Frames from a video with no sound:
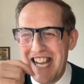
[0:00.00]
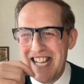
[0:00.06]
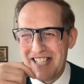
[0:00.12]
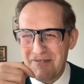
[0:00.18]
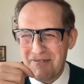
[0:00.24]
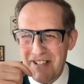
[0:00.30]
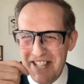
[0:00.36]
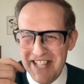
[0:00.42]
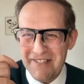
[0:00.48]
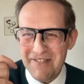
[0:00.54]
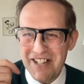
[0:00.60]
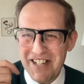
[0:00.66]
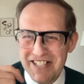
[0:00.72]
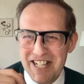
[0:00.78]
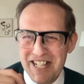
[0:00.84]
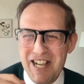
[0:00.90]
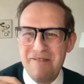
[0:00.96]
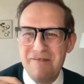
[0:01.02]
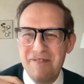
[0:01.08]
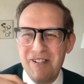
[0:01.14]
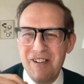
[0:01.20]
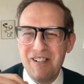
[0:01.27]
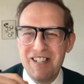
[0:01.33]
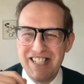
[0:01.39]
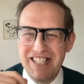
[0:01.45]
it's whether they've got a deep
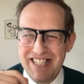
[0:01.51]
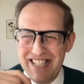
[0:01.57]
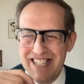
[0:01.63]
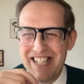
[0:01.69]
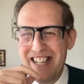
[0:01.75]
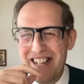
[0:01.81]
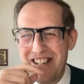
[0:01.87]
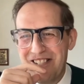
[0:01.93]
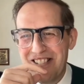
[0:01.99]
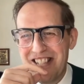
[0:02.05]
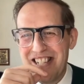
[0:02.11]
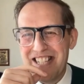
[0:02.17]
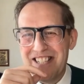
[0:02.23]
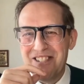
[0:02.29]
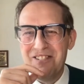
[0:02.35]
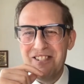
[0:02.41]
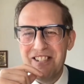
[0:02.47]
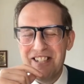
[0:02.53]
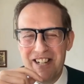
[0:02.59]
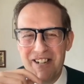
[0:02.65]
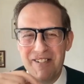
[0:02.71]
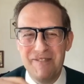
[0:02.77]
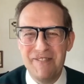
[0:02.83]
voice or they're yeah, just,